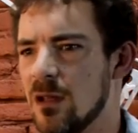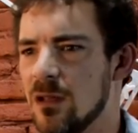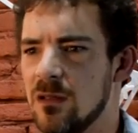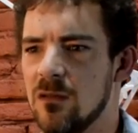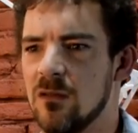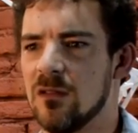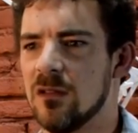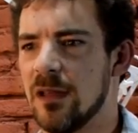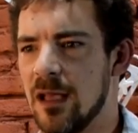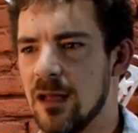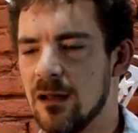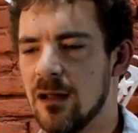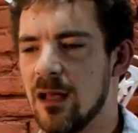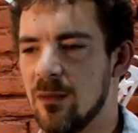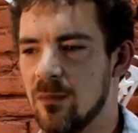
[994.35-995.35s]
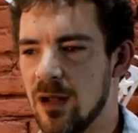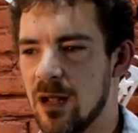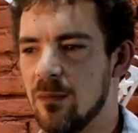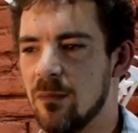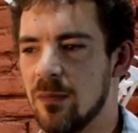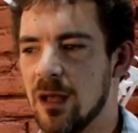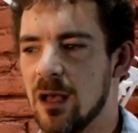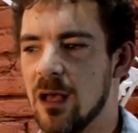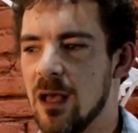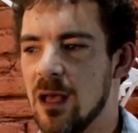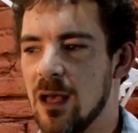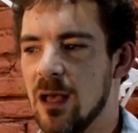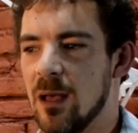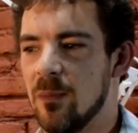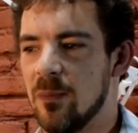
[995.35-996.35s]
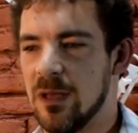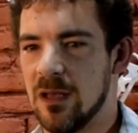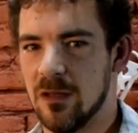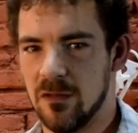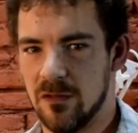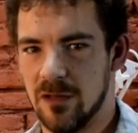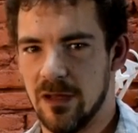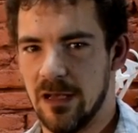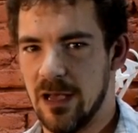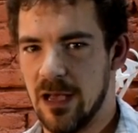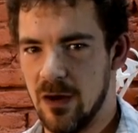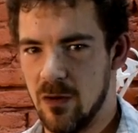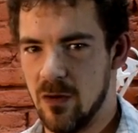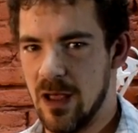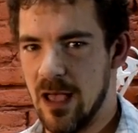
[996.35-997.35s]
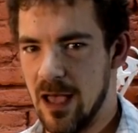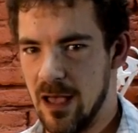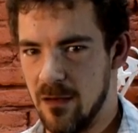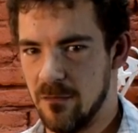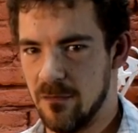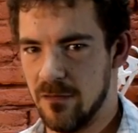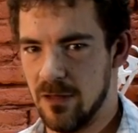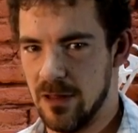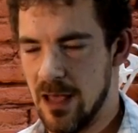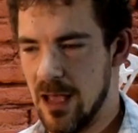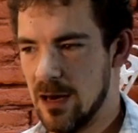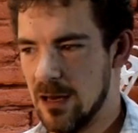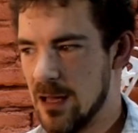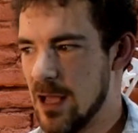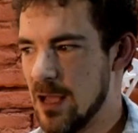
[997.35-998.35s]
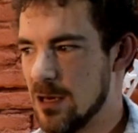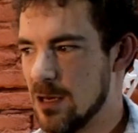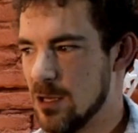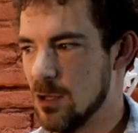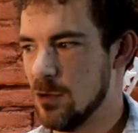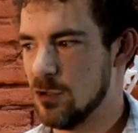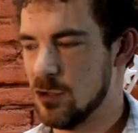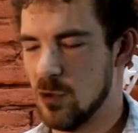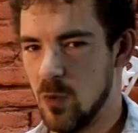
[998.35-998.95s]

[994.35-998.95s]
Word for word: Like use a landline, blah blah blah, because like I don't have a landline close